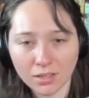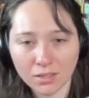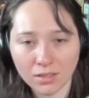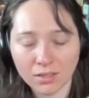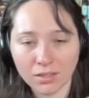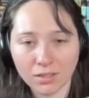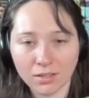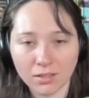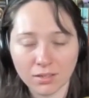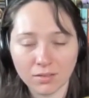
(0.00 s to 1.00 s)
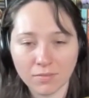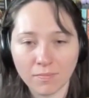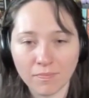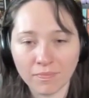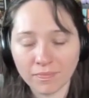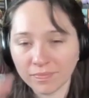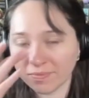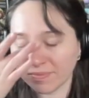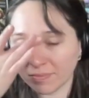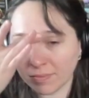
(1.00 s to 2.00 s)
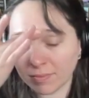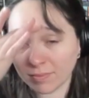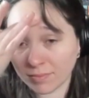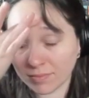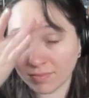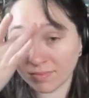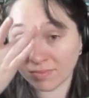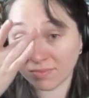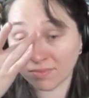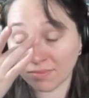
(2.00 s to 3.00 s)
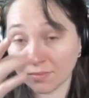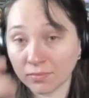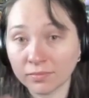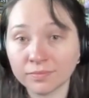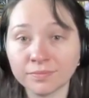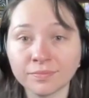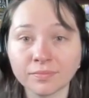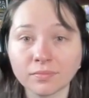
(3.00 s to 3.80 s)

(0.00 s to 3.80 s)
No words are spoken by the person on screen.